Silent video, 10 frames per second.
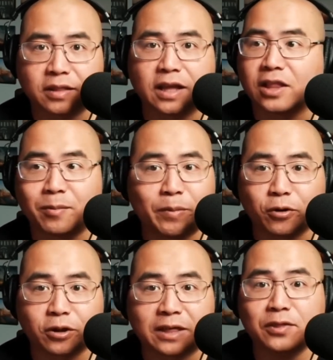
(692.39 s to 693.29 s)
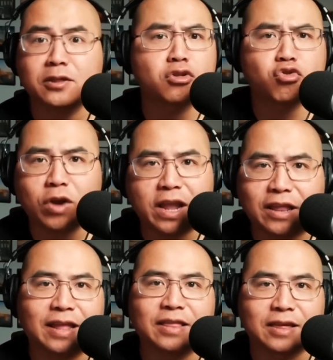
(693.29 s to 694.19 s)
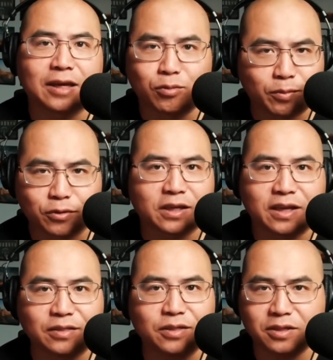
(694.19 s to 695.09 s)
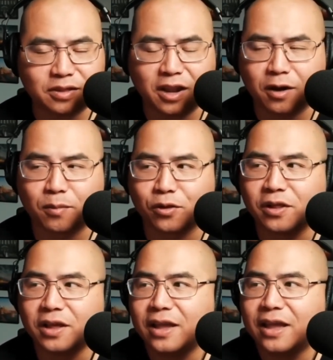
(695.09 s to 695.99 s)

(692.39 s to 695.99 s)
Like, a lot of people are like, this is great, and other people saying, this is terrible.